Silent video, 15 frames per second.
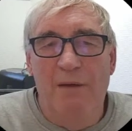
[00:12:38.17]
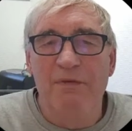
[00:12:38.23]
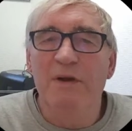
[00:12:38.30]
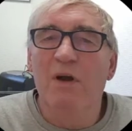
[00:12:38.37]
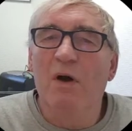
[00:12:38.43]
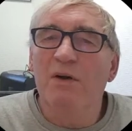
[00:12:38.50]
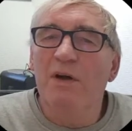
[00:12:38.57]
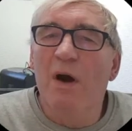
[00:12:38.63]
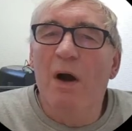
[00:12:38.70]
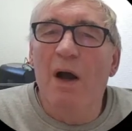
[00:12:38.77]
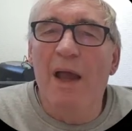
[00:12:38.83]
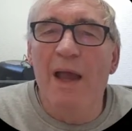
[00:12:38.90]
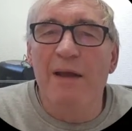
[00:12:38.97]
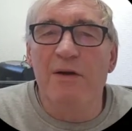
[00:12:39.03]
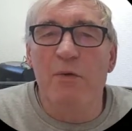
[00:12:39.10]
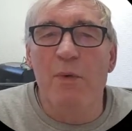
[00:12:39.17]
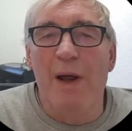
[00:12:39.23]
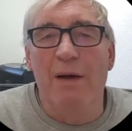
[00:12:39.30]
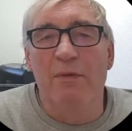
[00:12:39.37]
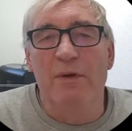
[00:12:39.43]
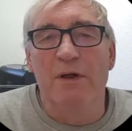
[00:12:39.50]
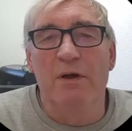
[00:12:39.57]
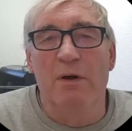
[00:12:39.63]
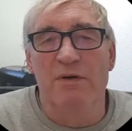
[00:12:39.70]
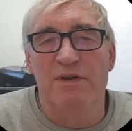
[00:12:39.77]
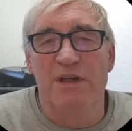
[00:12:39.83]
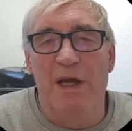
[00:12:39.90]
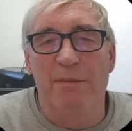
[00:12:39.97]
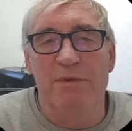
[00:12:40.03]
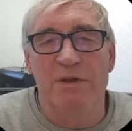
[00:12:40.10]
Having got your head around the
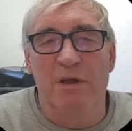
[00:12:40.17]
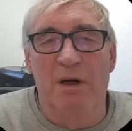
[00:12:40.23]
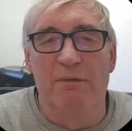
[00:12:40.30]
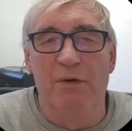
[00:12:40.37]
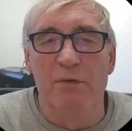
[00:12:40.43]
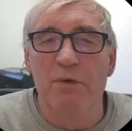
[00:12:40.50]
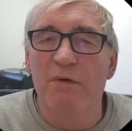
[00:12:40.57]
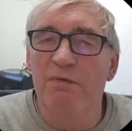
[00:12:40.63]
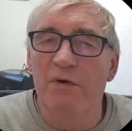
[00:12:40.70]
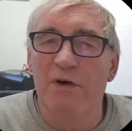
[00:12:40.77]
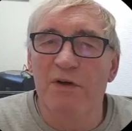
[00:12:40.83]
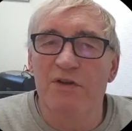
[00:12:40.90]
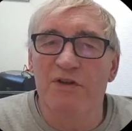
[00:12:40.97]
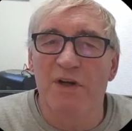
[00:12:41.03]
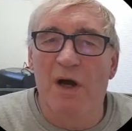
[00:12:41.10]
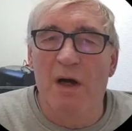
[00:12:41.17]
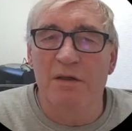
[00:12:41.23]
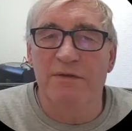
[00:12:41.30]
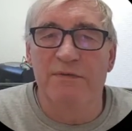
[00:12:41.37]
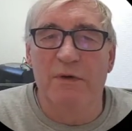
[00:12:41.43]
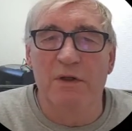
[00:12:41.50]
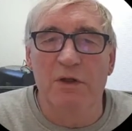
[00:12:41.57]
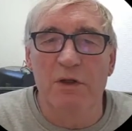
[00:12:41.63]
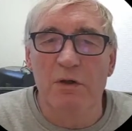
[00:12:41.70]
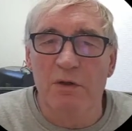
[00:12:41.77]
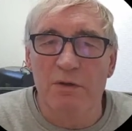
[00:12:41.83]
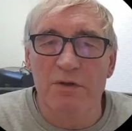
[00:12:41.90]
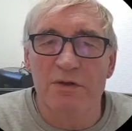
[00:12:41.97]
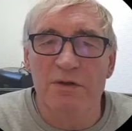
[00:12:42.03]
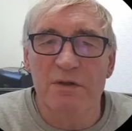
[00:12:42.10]
concept of a reverse charge for
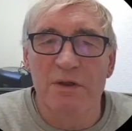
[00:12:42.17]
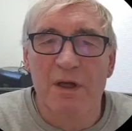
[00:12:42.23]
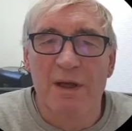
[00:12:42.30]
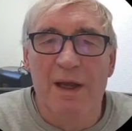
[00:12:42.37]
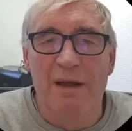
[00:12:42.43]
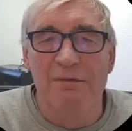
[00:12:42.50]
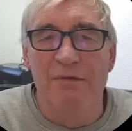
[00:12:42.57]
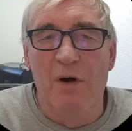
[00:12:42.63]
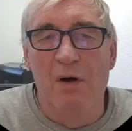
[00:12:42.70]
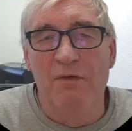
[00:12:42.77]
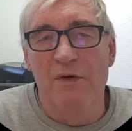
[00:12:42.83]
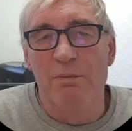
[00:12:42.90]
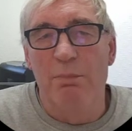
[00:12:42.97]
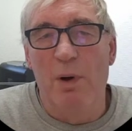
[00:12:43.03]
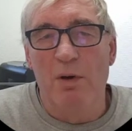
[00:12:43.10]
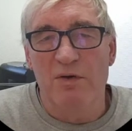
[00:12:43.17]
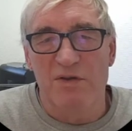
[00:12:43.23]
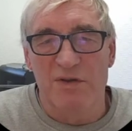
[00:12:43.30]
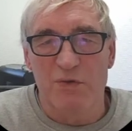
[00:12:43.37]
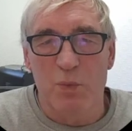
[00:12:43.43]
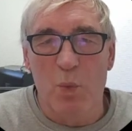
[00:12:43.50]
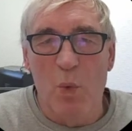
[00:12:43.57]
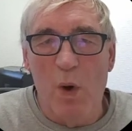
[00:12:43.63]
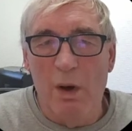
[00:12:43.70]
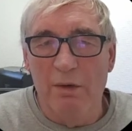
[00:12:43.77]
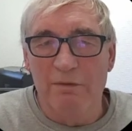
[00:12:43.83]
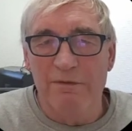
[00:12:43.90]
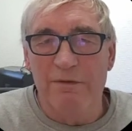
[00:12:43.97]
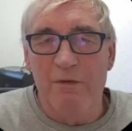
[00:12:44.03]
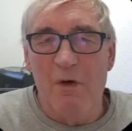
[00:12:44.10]
goods involving boxes
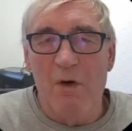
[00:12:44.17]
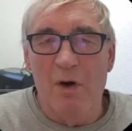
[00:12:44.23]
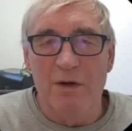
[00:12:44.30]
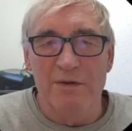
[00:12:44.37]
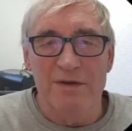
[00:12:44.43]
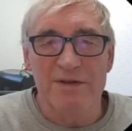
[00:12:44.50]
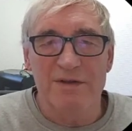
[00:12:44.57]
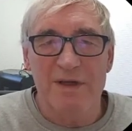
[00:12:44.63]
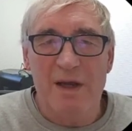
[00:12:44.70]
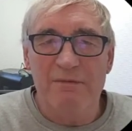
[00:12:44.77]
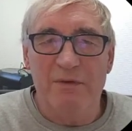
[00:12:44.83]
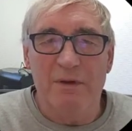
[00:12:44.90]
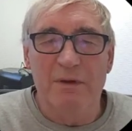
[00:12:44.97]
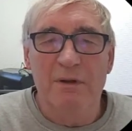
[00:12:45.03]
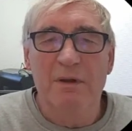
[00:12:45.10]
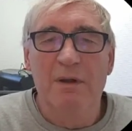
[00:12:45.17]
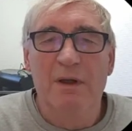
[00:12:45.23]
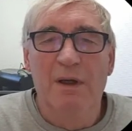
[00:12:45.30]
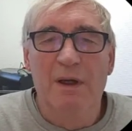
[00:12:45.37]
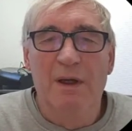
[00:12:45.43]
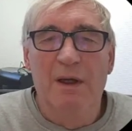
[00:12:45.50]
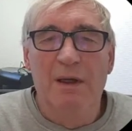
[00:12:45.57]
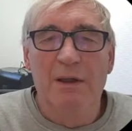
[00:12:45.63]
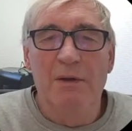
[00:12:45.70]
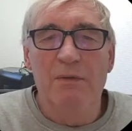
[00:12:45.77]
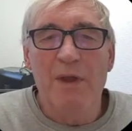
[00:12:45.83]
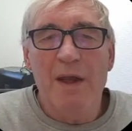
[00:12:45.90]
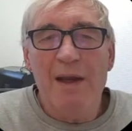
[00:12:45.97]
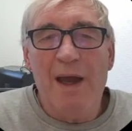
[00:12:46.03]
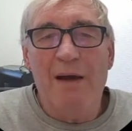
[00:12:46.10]
1, 4 and 7, you
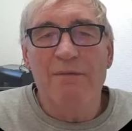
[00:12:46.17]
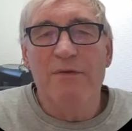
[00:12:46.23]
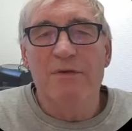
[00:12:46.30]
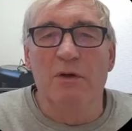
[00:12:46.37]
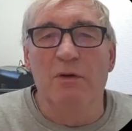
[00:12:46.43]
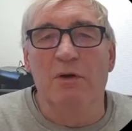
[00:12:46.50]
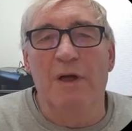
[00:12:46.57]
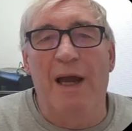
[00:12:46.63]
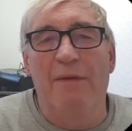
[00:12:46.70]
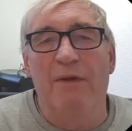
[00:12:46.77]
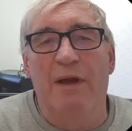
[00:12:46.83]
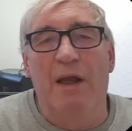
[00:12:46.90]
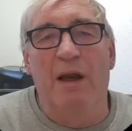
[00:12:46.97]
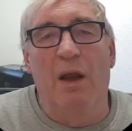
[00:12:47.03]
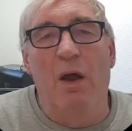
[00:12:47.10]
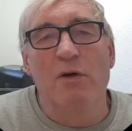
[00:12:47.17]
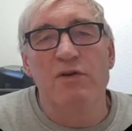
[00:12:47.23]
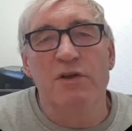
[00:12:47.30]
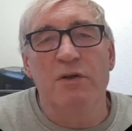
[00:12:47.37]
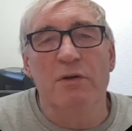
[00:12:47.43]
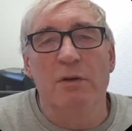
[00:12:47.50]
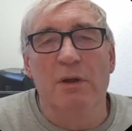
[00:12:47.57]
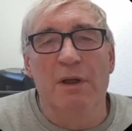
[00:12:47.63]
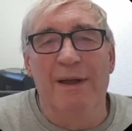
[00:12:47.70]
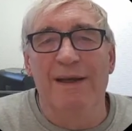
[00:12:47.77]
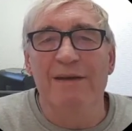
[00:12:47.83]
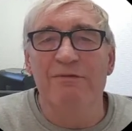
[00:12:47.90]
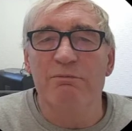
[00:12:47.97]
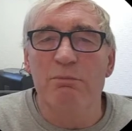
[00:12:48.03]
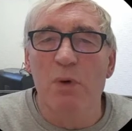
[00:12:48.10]
then have to look at the illogical and
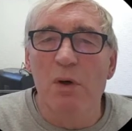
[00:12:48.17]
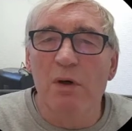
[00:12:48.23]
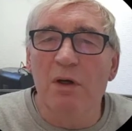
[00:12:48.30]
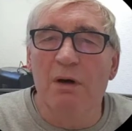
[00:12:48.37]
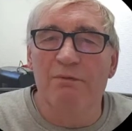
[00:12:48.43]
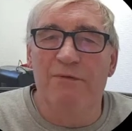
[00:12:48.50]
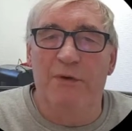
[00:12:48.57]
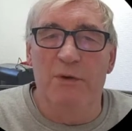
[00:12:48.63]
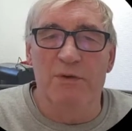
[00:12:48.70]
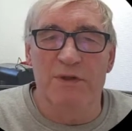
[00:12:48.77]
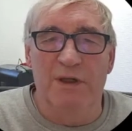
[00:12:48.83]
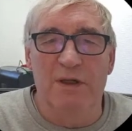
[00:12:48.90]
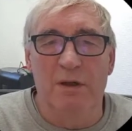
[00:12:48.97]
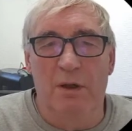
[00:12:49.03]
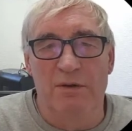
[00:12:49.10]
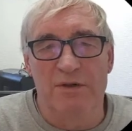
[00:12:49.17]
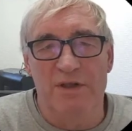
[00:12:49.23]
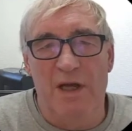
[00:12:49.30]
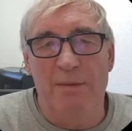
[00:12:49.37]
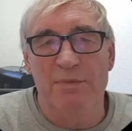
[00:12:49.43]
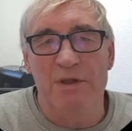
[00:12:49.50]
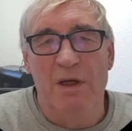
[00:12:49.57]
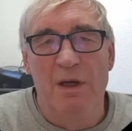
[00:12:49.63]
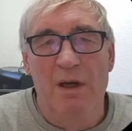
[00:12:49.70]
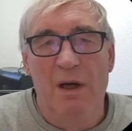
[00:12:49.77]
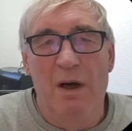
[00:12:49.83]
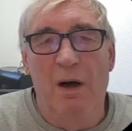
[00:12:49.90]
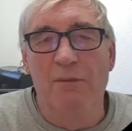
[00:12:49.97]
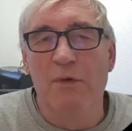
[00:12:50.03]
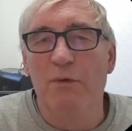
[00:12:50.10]
even more confusing concept
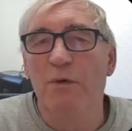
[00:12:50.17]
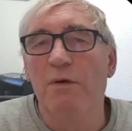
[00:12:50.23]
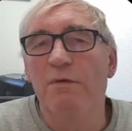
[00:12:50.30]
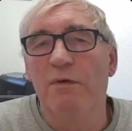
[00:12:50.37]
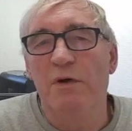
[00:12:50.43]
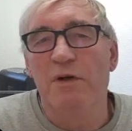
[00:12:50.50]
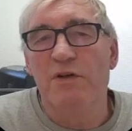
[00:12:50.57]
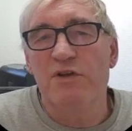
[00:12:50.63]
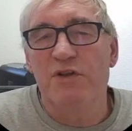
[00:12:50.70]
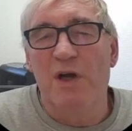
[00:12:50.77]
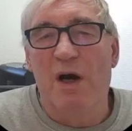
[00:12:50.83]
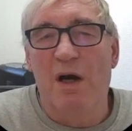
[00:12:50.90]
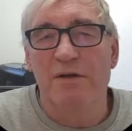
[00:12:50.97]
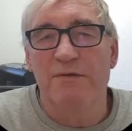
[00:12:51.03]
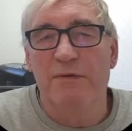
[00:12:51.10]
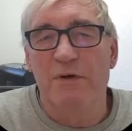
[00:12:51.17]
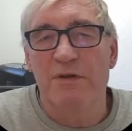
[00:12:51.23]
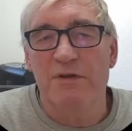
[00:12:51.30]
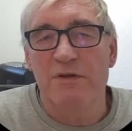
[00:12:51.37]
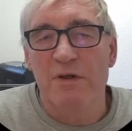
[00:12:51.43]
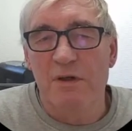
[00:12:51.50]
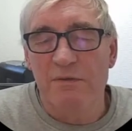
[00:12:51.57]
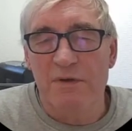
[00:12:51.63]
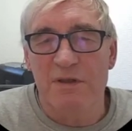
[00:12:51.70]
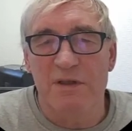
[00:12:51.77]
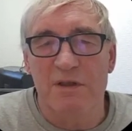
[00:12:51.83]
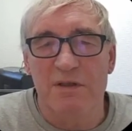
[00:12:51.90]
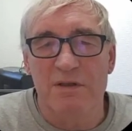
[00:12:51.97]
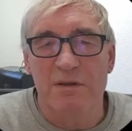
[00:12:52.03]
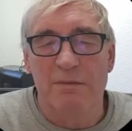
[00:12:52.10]
of the reverse charge for
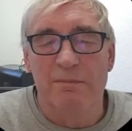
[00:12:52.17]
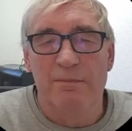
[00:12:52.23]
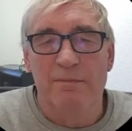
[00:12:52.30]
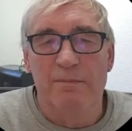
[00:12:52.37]
services.